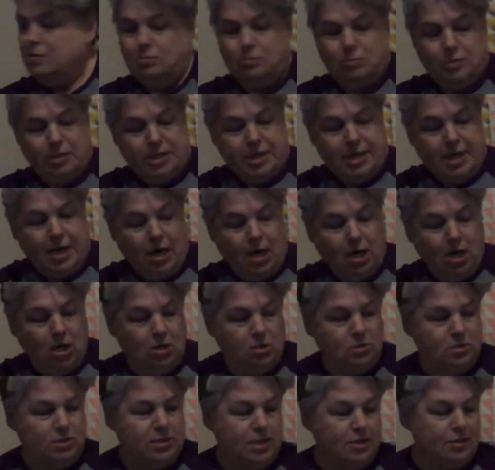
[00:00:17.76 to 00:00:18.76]
with
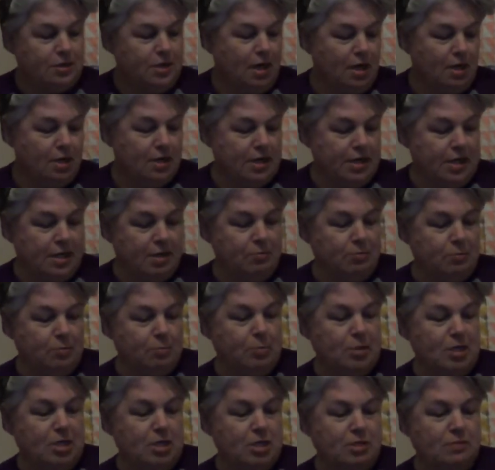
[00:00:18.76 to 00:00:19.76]
y'all so y'all can hear a
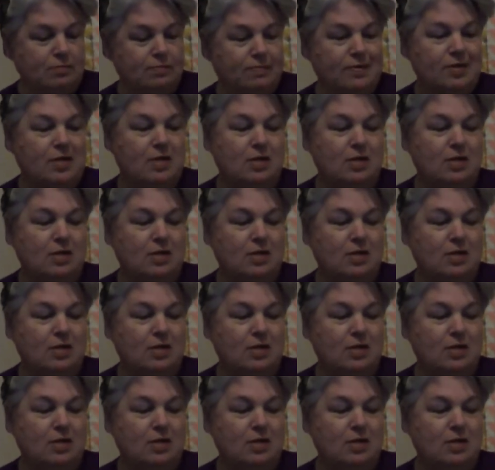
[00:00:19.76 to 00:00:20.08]
bunch of